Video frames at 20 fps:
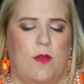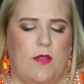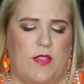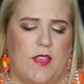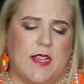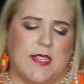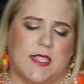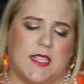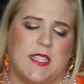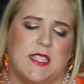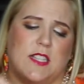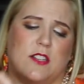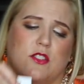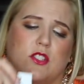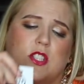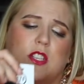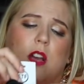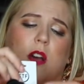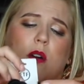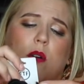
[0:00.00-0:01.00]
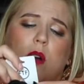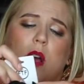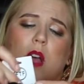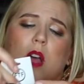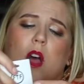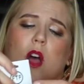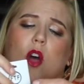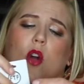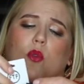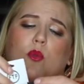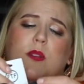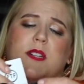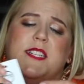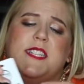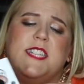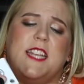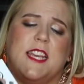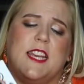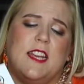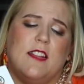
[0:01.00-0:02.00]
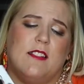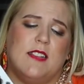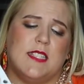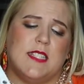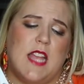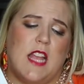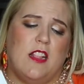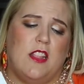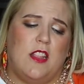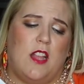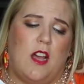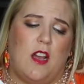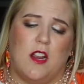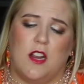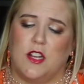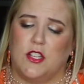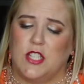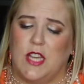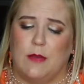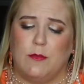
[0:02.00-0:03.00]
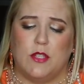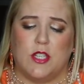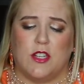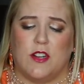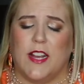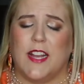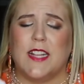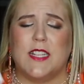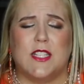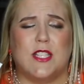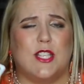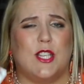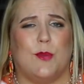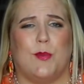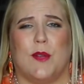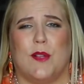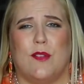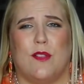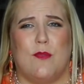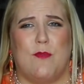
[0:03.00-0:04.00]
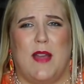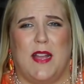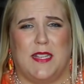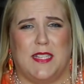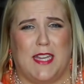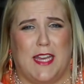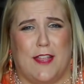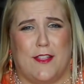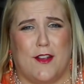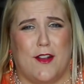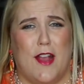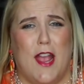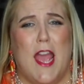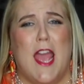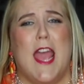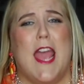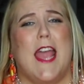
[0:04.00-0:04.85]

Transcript: with these, because they're so ridiculous and large. I'm sure I can super glue them back together.